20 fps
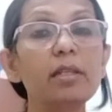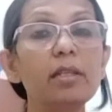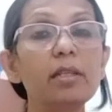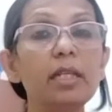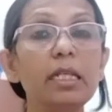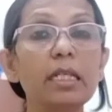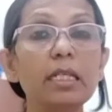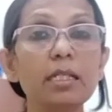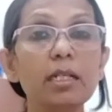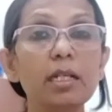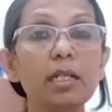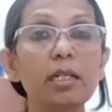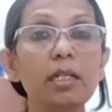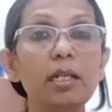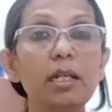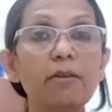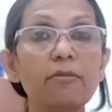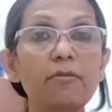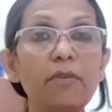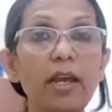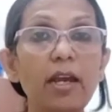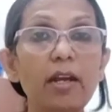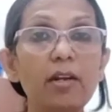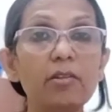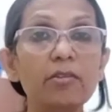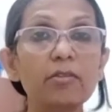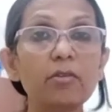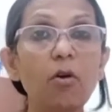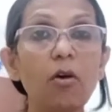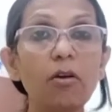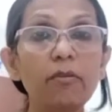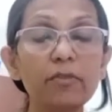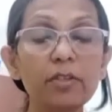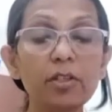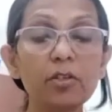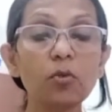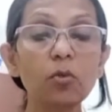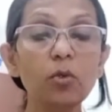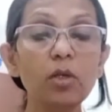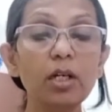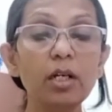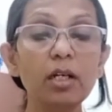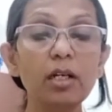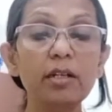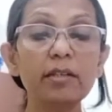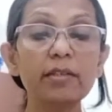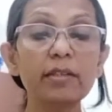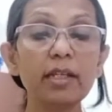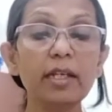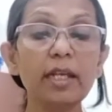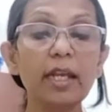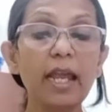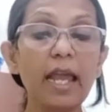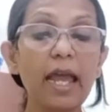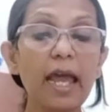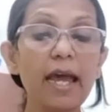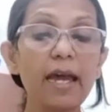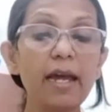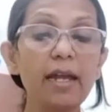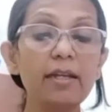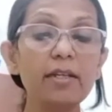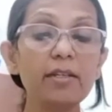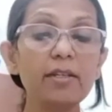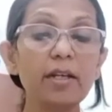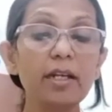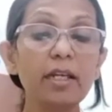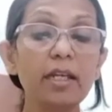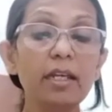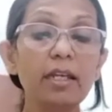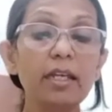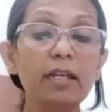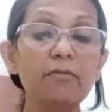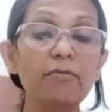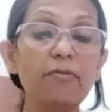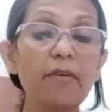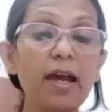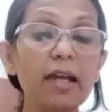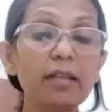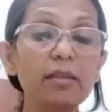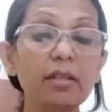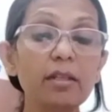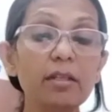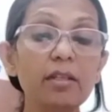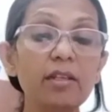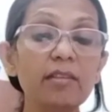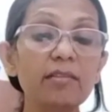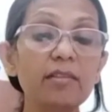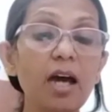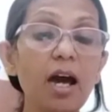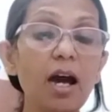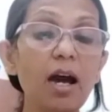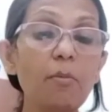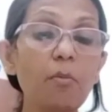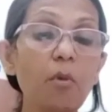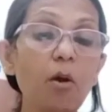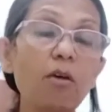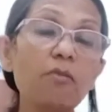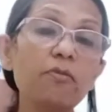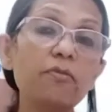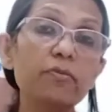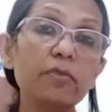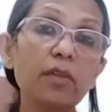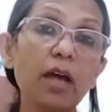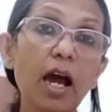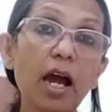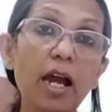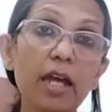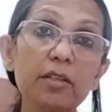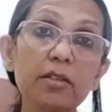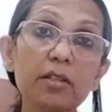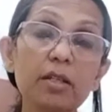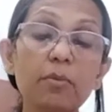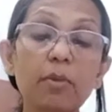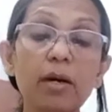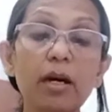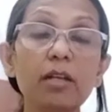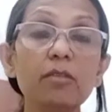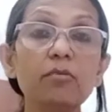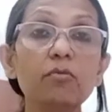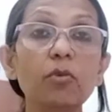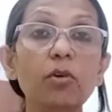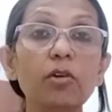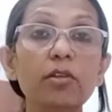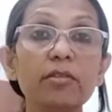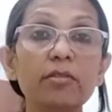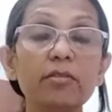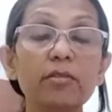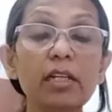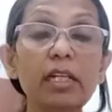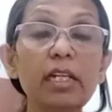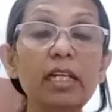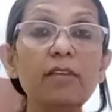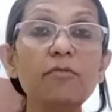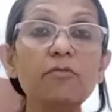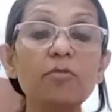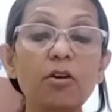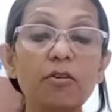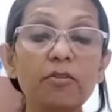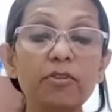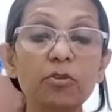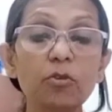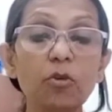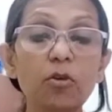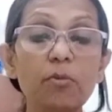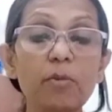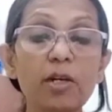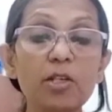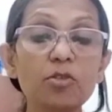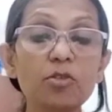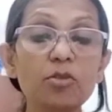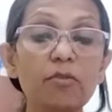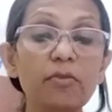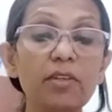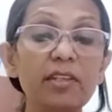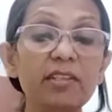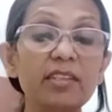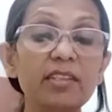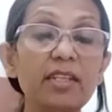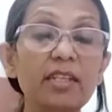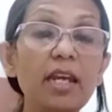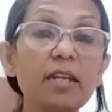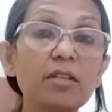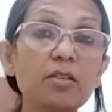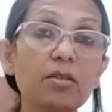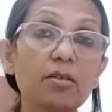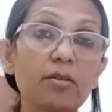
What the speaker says: the internal affairs of the rulers, and in fact the Nizam of Hyderabad was relieved of so much of his debt,